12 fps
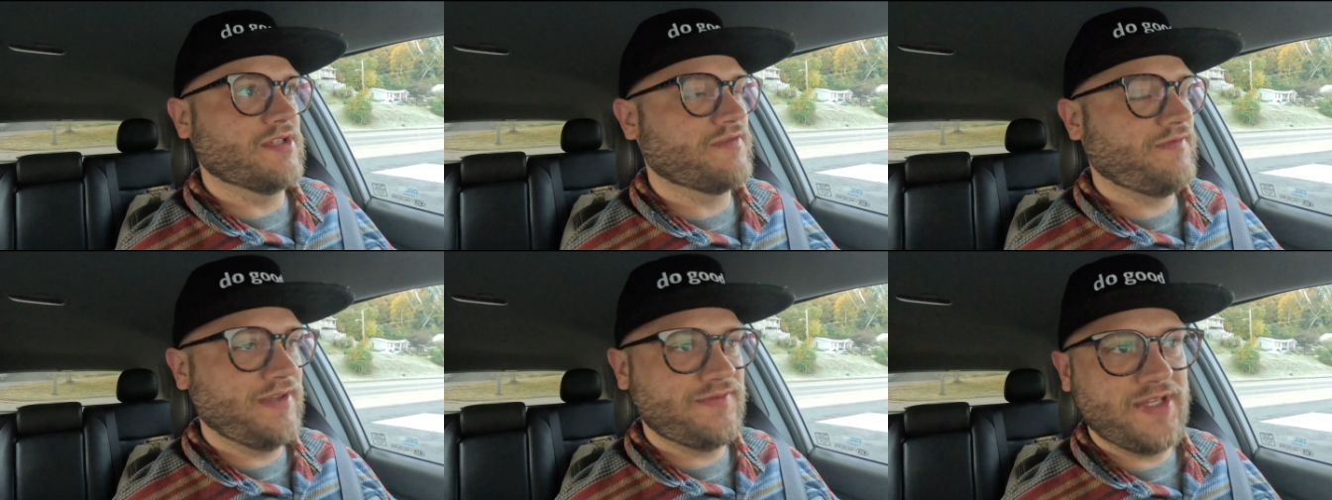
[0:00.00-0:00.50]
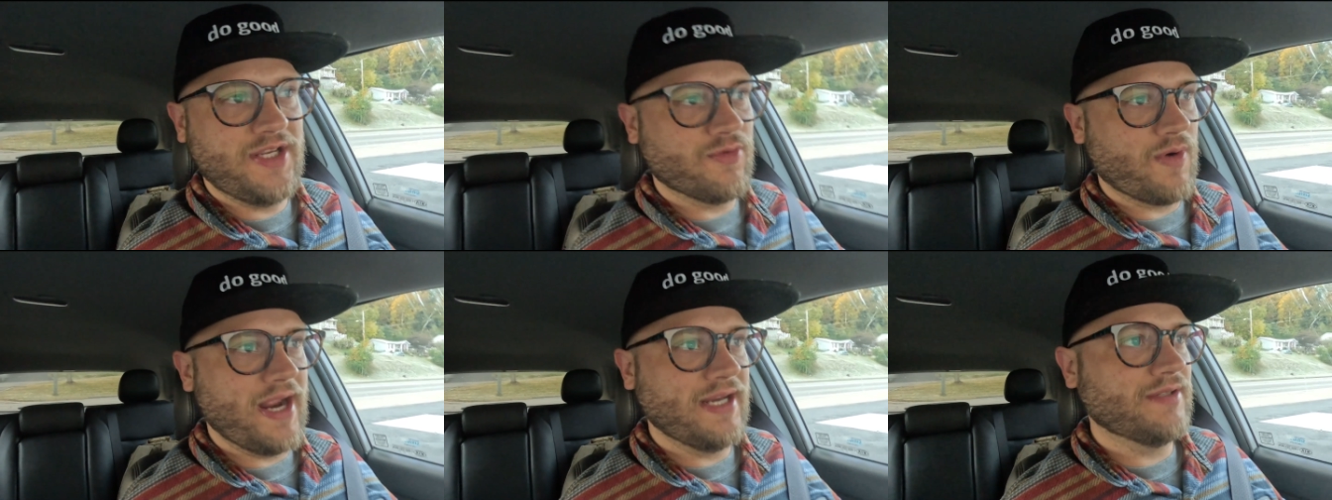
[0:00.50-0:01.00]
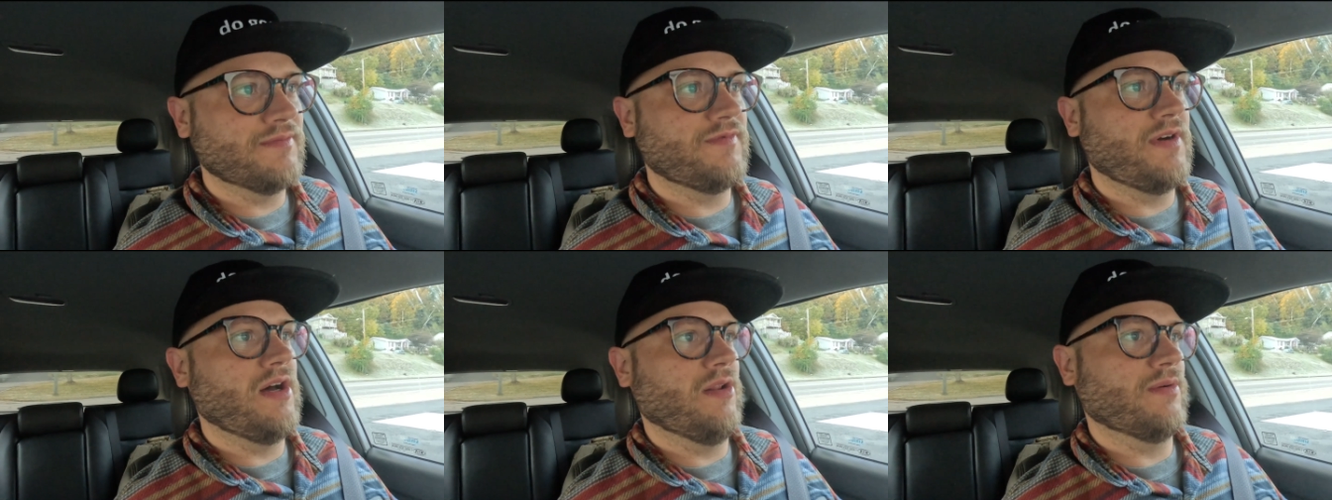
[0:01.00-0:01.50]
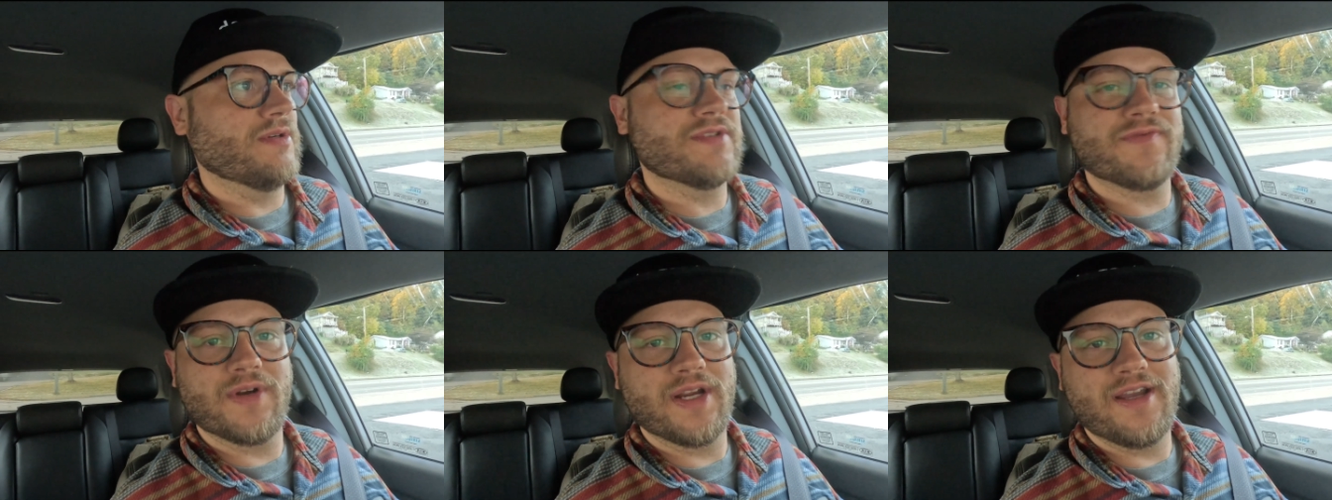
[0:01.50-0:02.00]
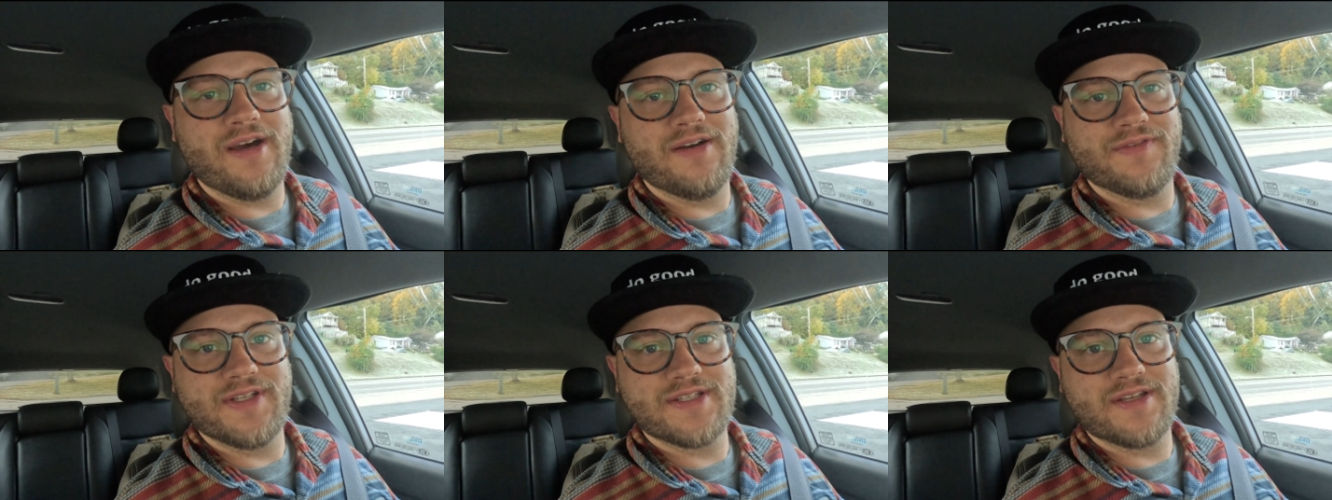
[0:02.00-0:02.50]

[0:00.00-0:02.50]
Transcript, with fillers: just 50 random followers free coffee.